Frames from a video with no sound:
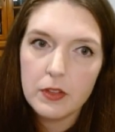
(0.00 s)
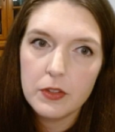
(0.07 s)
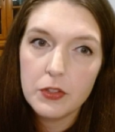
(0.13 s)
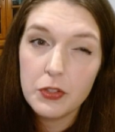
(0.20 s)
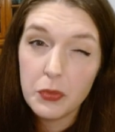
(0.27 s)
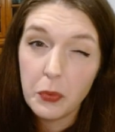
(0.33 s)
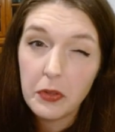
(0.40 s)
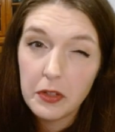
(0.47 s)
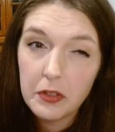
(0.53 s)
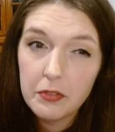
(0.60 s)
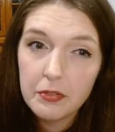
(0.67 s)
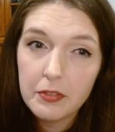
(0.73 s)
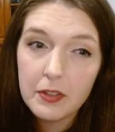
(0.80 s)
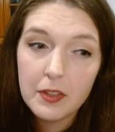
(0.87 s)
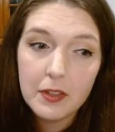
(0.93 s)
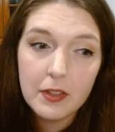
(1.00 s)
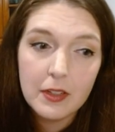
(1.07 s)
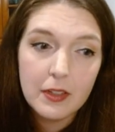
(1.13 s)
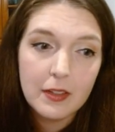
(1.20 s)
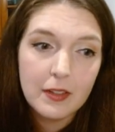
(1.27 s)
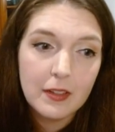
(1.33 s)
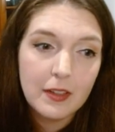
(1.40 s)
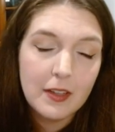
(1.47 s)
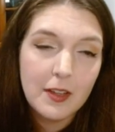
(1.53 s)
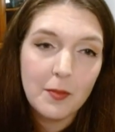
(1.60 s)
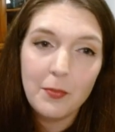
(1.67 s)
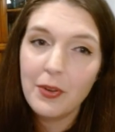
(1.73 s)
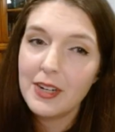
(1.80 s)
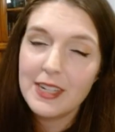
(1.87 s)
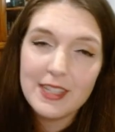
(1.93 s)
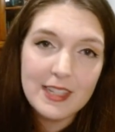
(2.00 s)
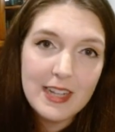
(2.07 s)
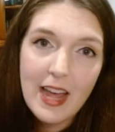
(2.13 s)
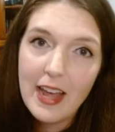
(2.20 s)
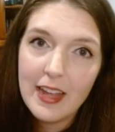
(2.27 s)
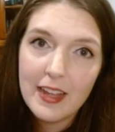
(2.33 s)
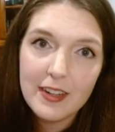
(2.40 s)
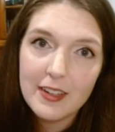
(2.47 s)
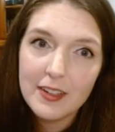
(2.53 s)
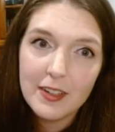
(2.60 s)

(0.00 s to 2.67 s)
Sort of. But it's not.